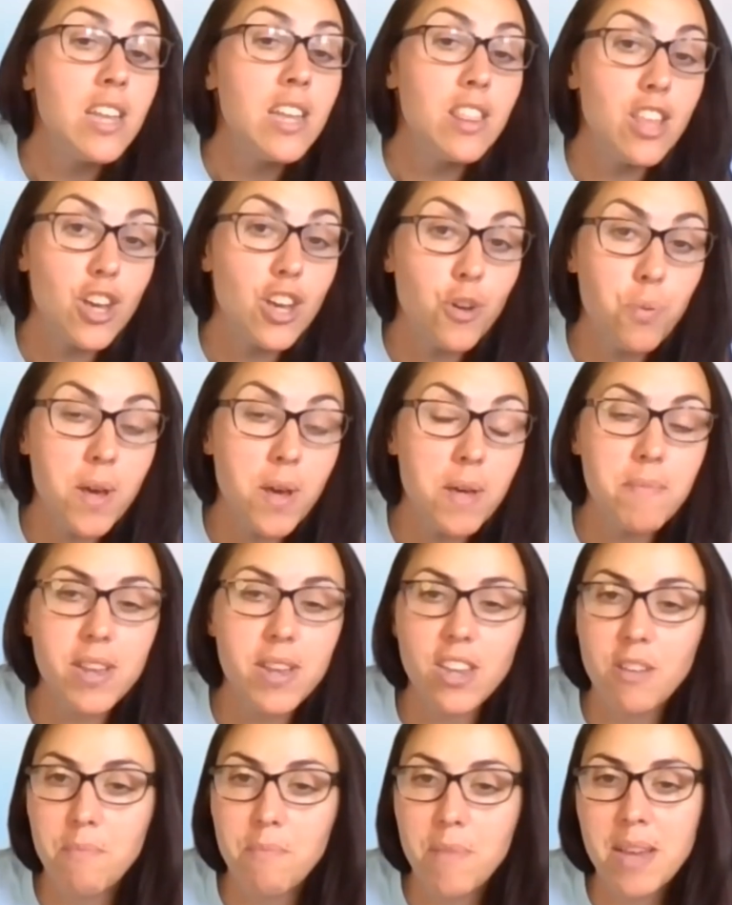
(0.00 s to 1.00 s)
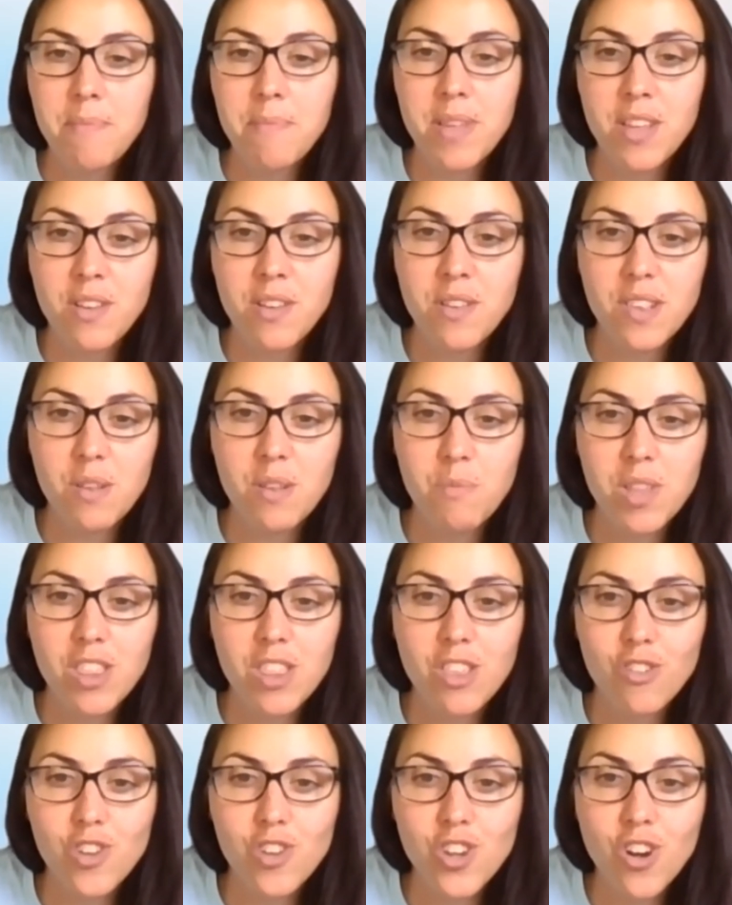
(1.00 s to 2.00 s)
the equipment you might be using with
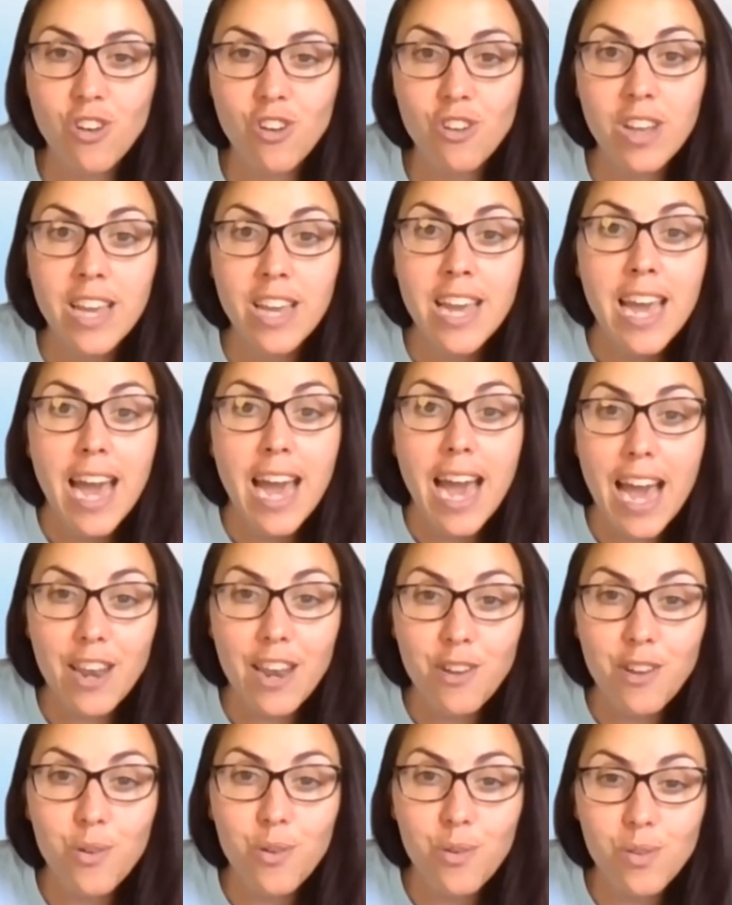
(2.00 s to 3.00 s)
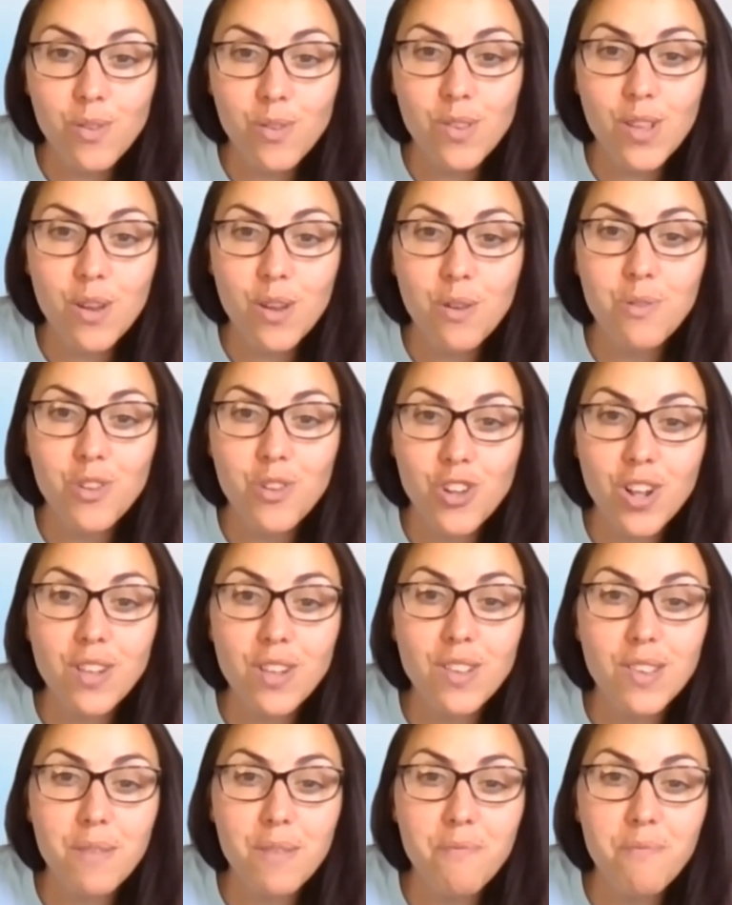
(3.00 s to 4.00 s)
your dog, and also
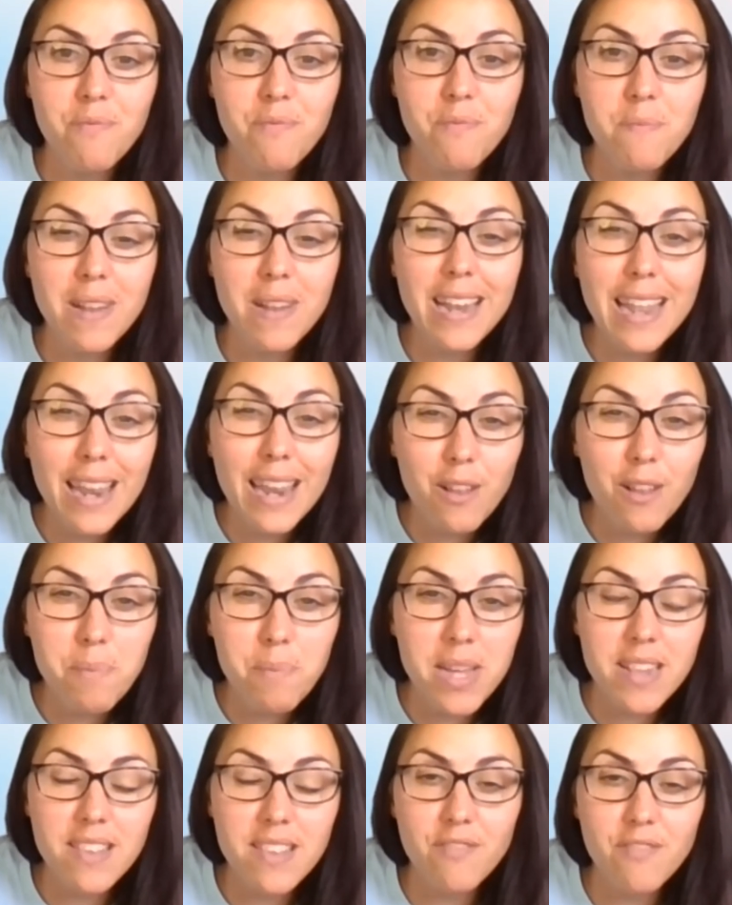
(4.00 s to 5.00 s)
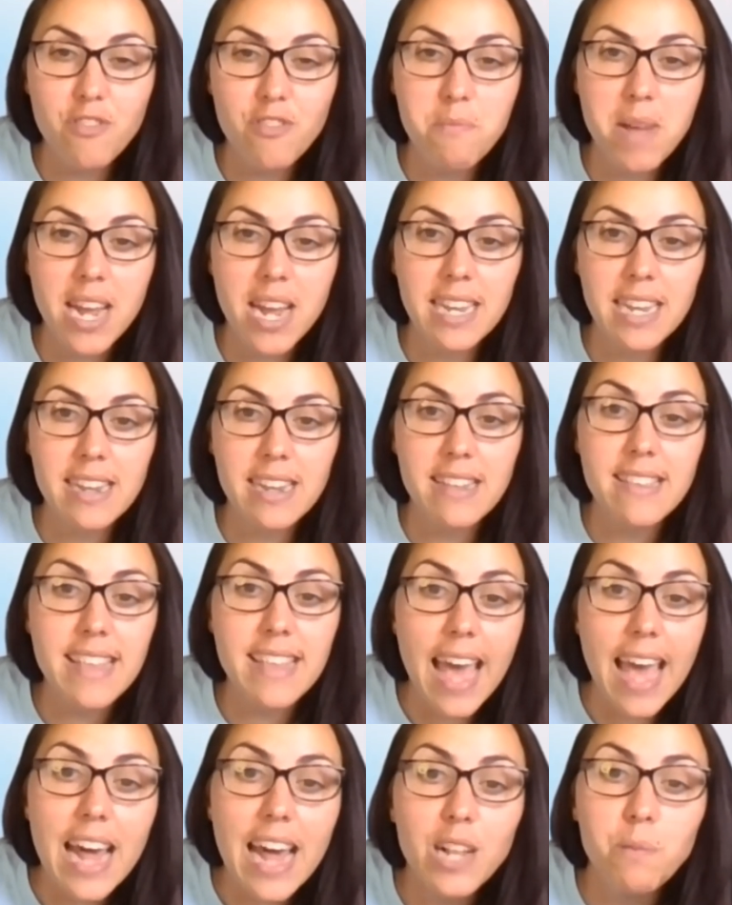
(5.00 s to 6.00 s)
just some little bits of reminders
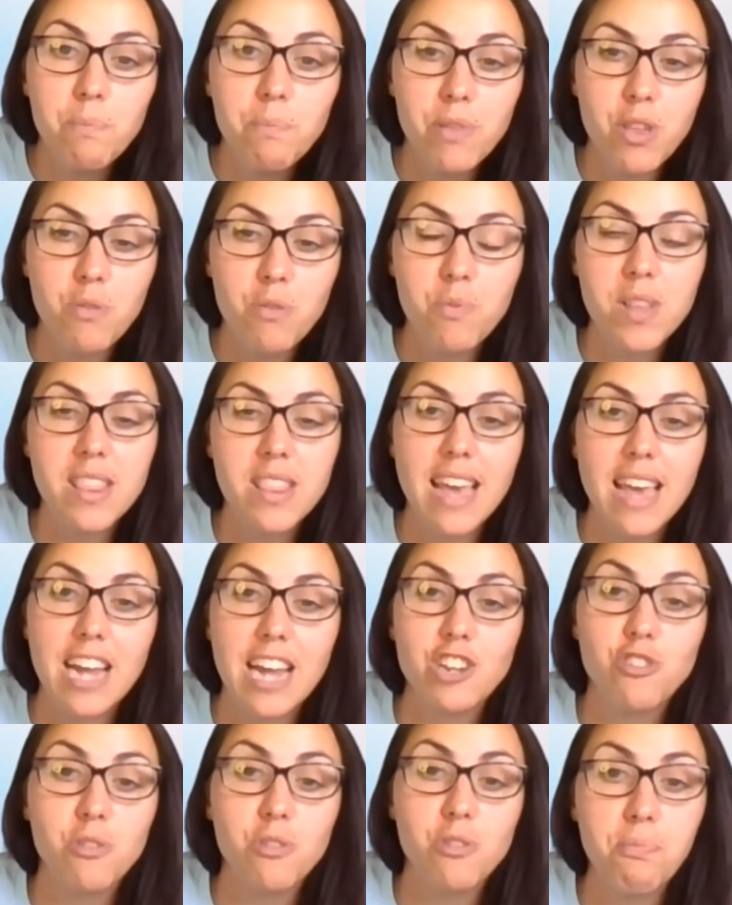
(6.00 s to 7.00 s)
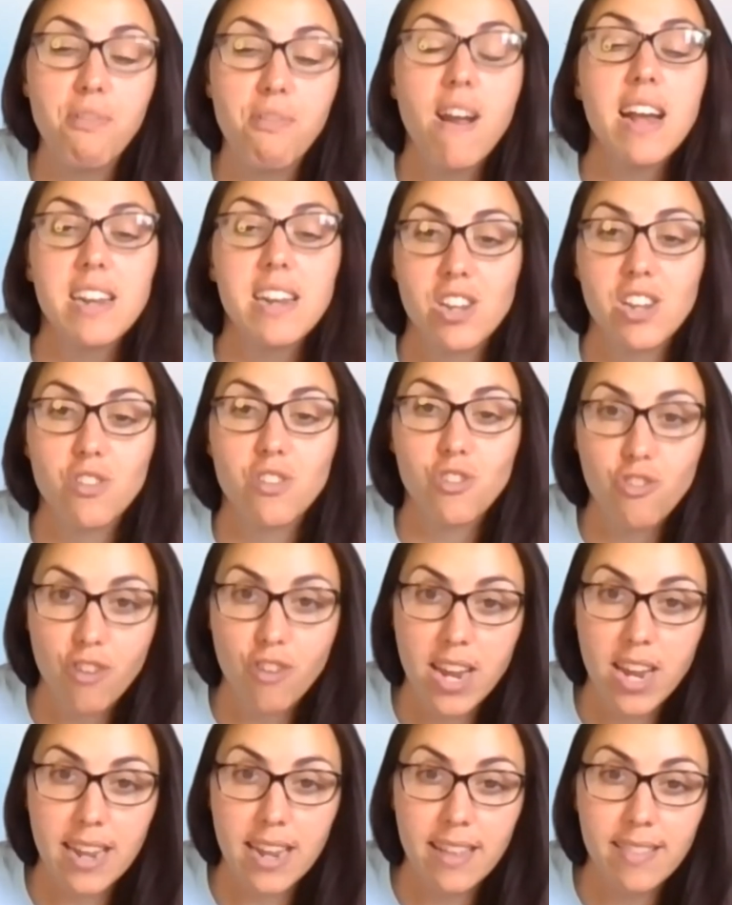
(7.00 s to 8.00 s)
to help you with the actual practical
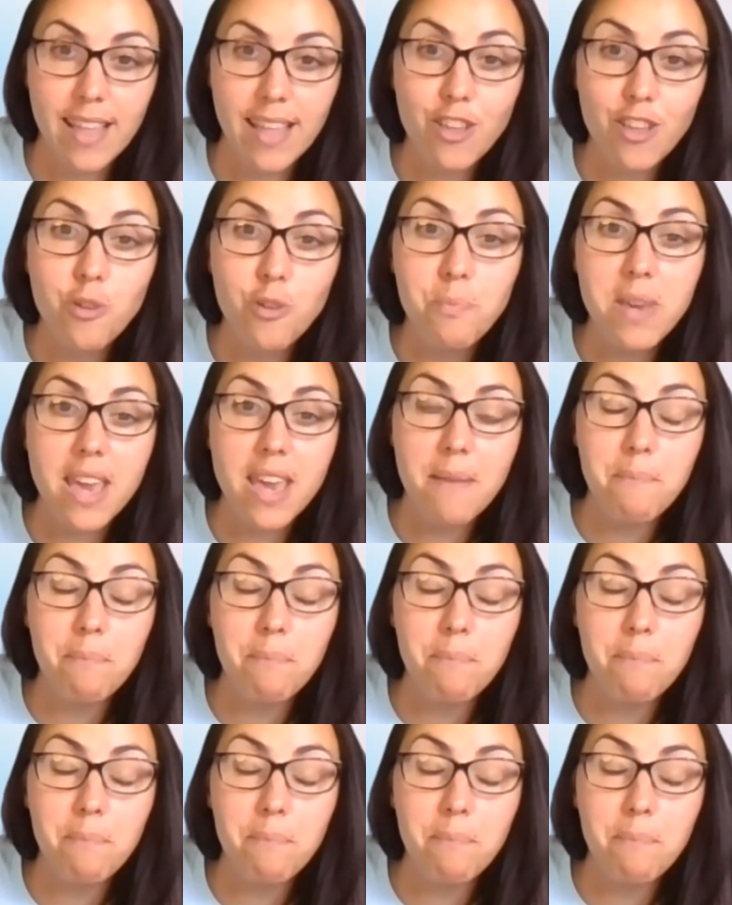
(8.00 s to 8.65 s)
training that you'll be